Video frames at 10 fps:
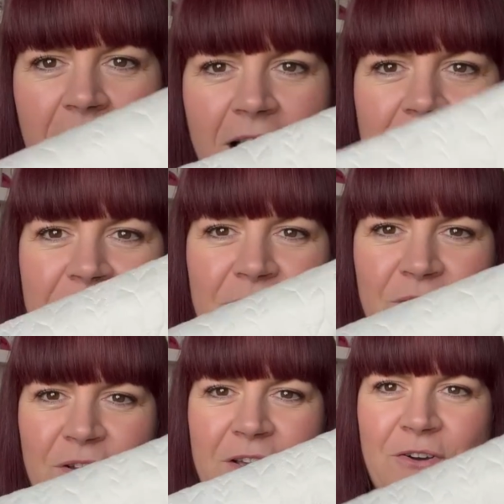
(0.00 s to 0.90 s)

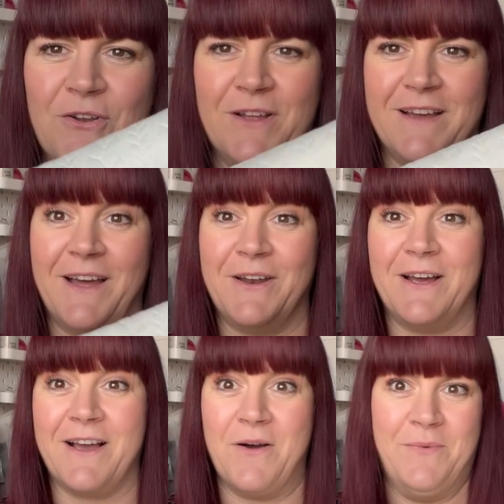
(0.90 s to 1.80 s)
ivory colour and I
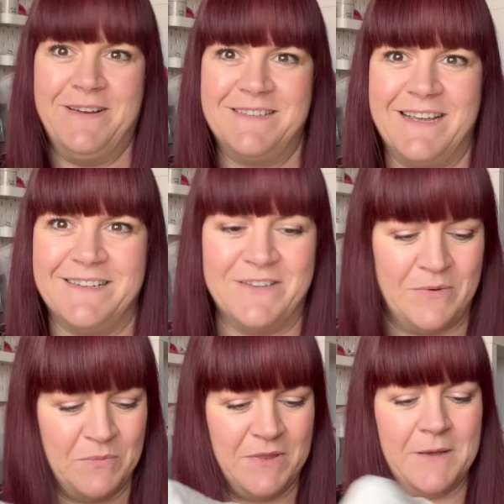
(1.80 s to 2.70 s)
can't wait to get
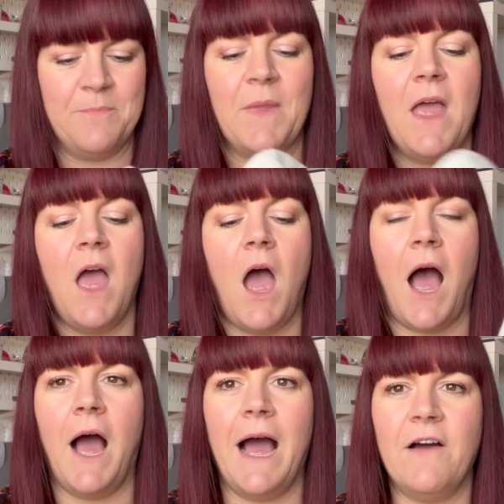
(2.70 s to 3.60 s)
sewing with it.
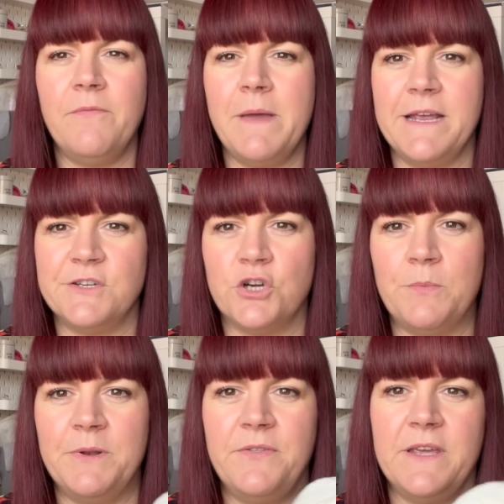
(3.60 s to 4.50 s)
I have made a
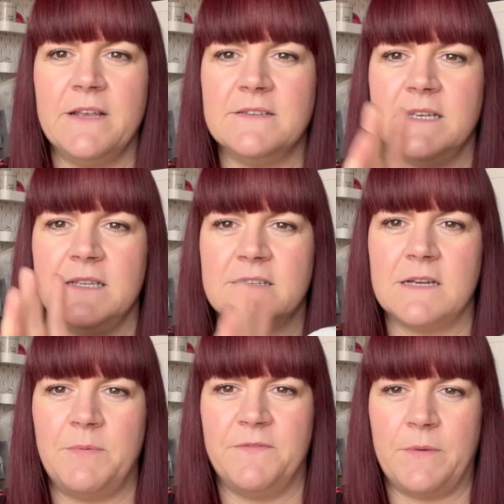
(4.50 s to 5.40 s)
couple of things in this
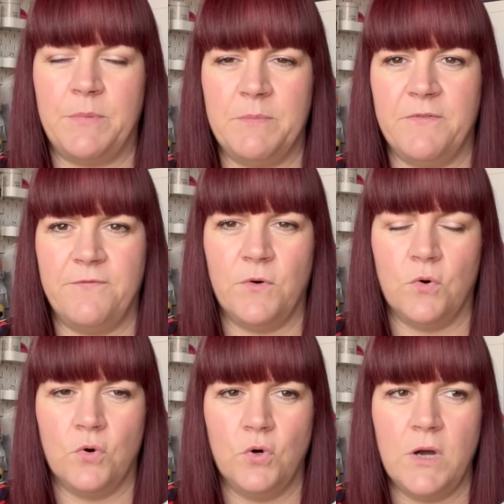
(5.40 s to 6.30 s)
type of fabric
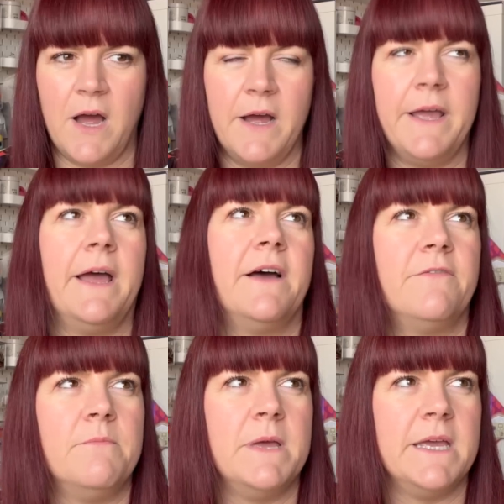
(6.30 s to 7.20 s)
before. I have
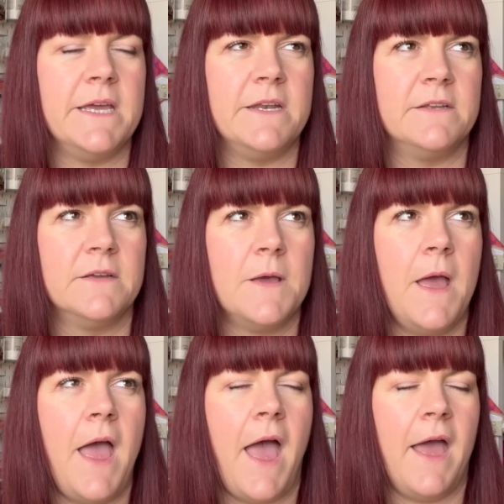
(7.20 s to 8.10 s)
made
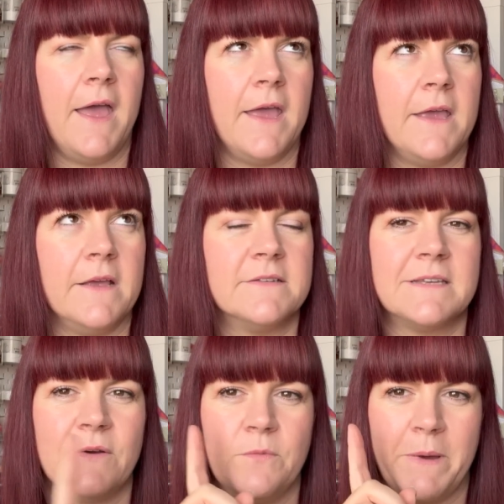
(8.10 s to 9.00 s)
a
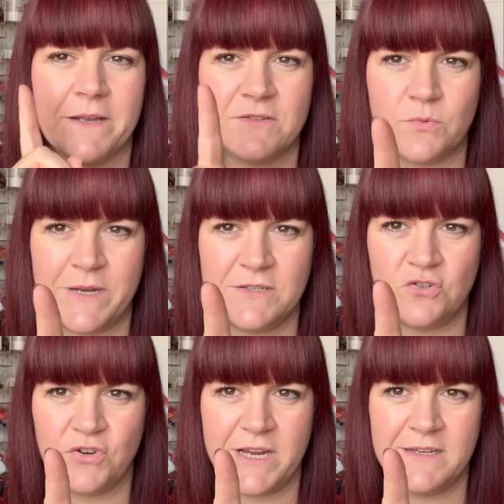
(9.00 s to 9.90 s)
South Bank sweater
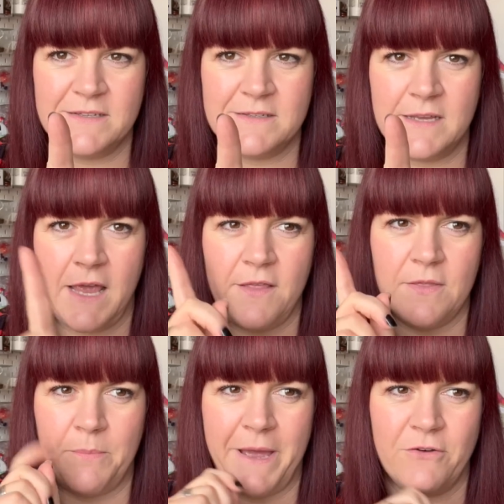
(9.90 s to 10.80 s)
dress in the
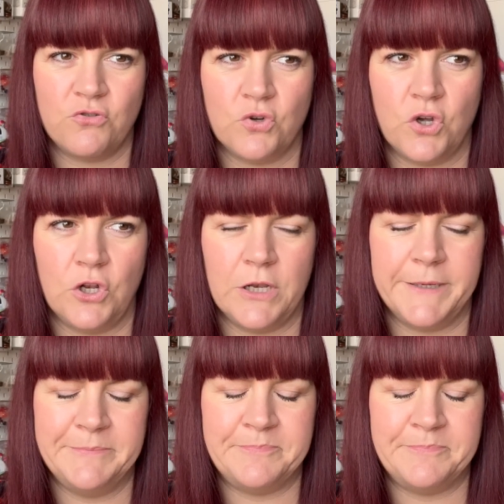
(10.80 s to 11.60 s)
petrol colour,